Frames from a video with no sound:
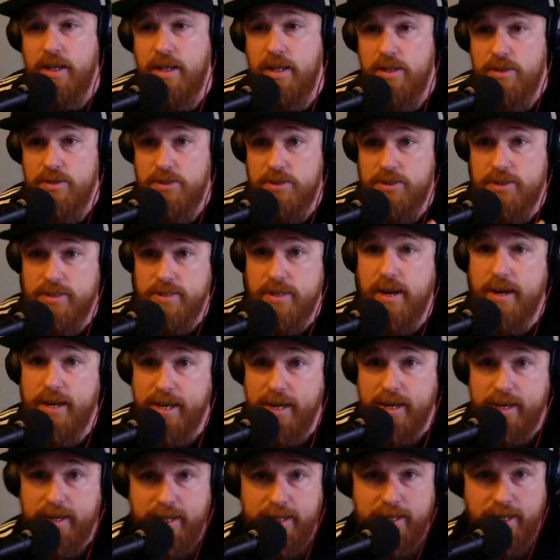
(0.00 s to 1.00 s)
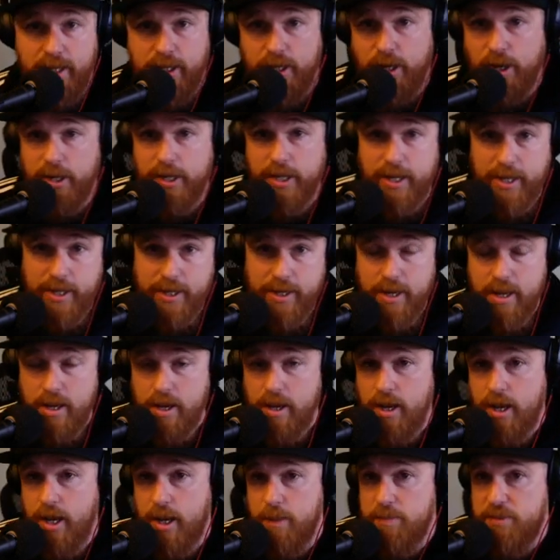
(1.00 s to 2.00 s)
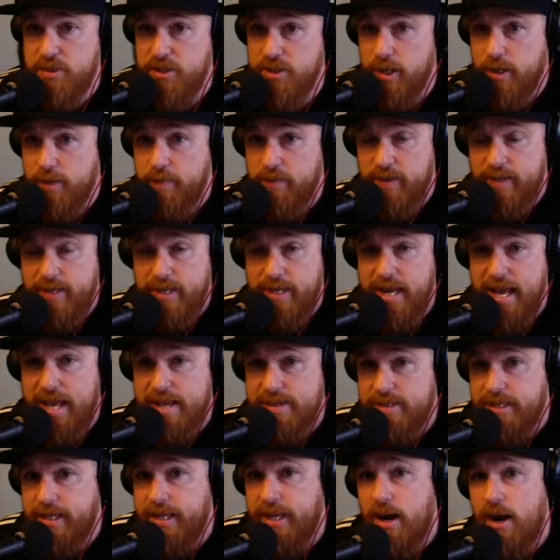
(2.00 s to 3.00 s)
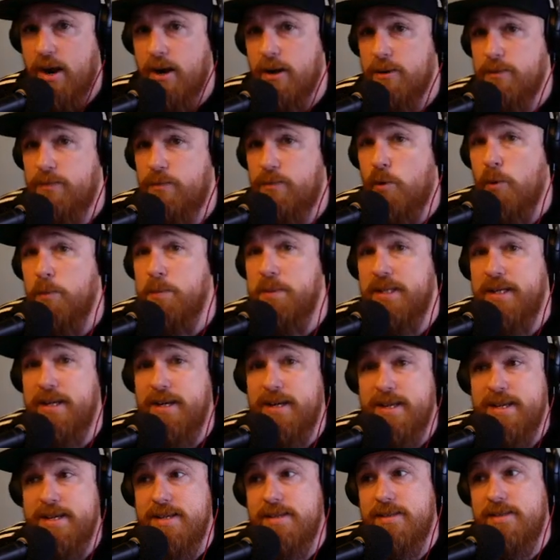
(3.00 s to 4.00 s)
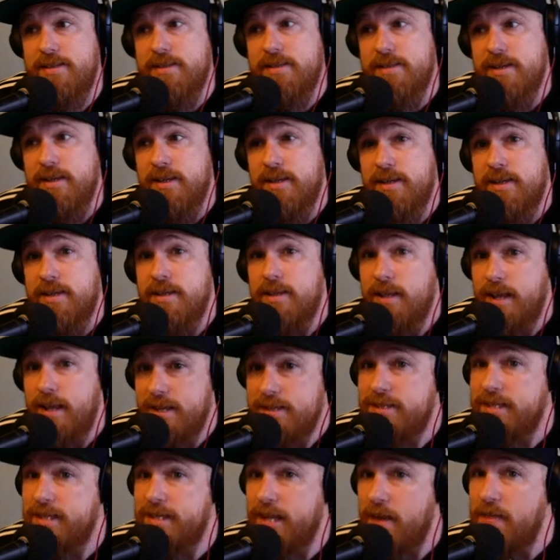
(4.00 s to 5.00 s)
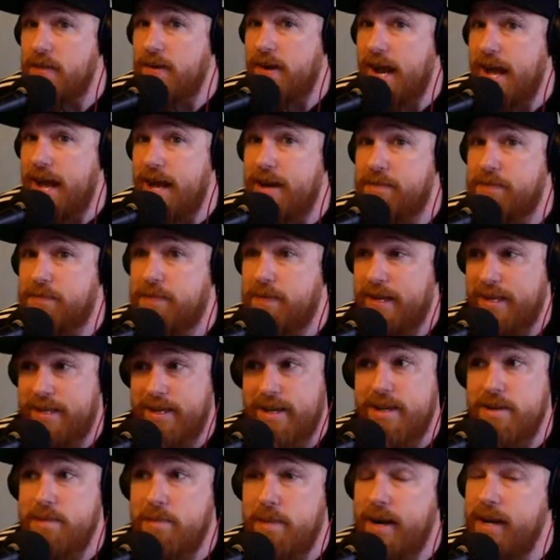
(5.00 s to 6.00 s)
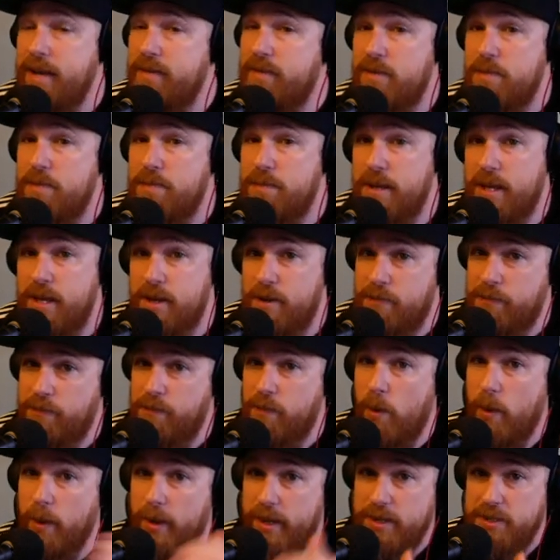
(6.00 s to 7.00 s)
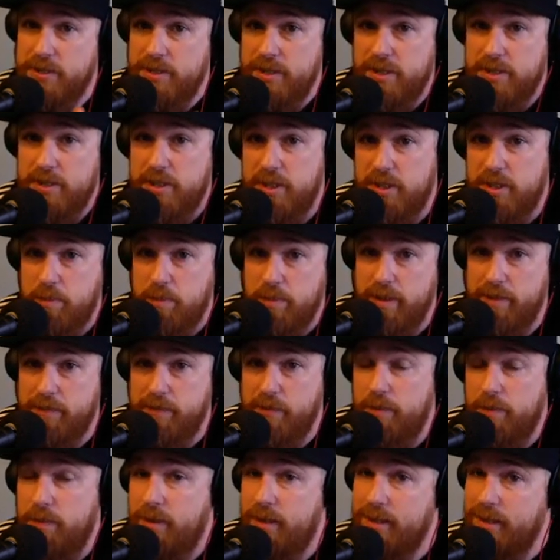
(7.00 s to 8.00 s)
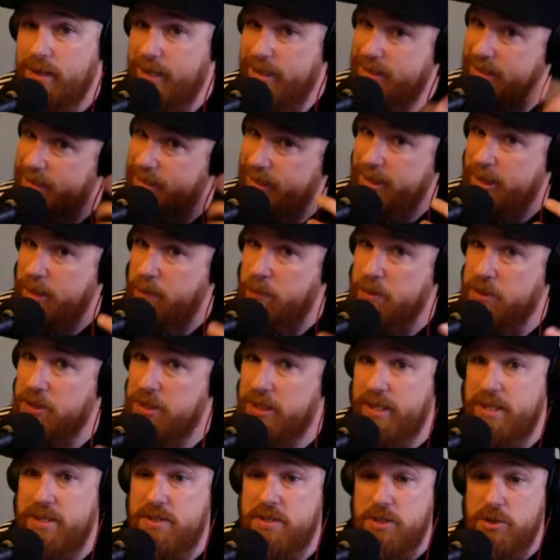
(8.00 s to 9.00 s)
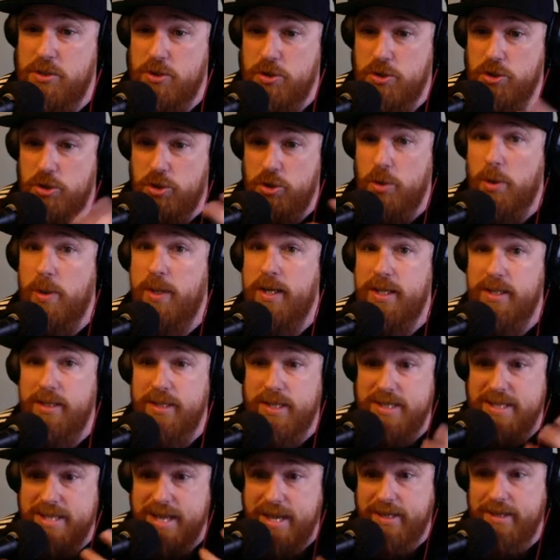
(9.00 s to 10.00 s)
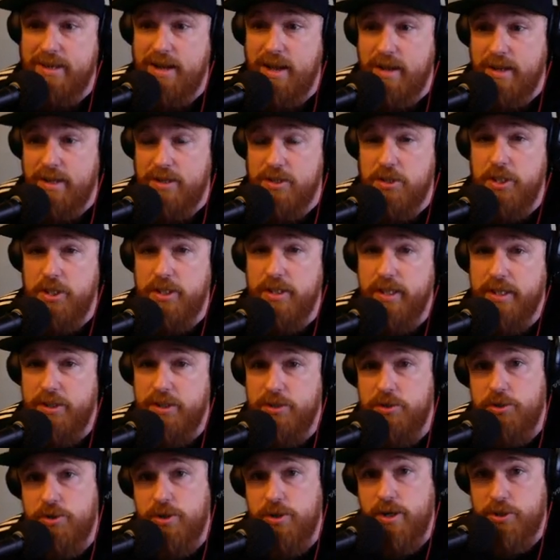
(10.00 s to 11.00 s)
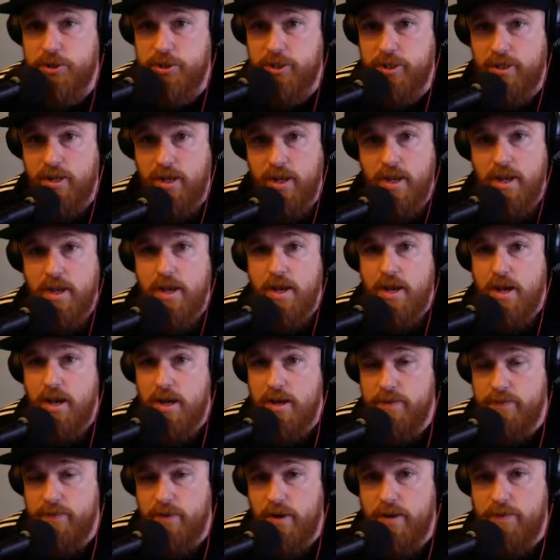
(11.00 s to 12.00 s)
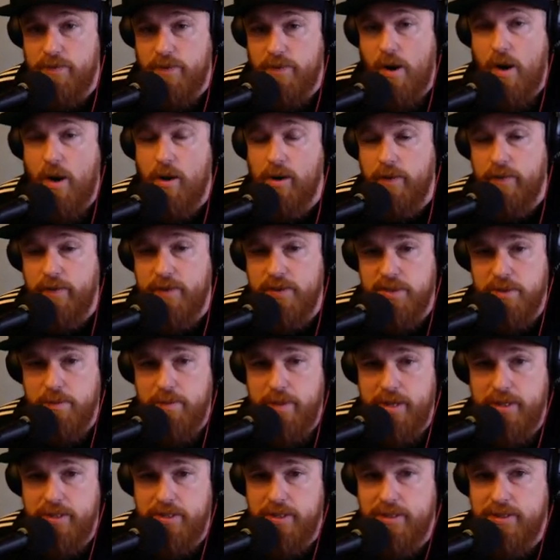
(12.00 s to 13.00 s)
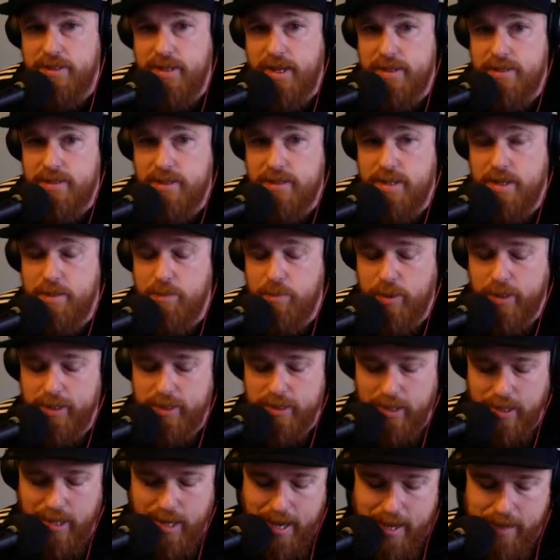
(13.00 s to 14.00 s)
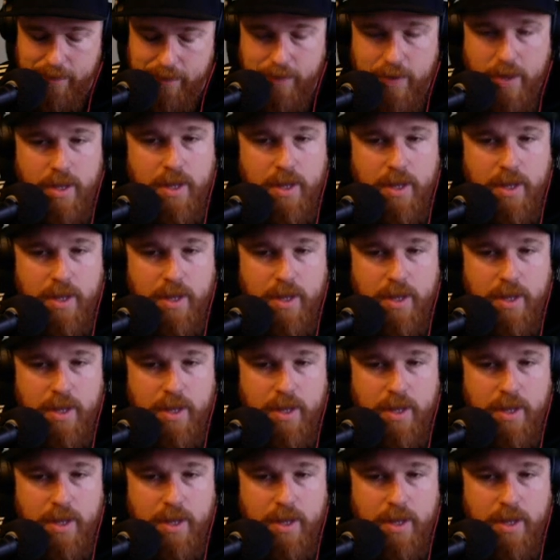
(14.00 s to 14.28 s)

Studying it, learning, observing it as the art form that it is, that's the other half. And it might even be a 40-60 split for me. Like 60% is enjoying the technology and the construction of all of these amazing things that they bring to life.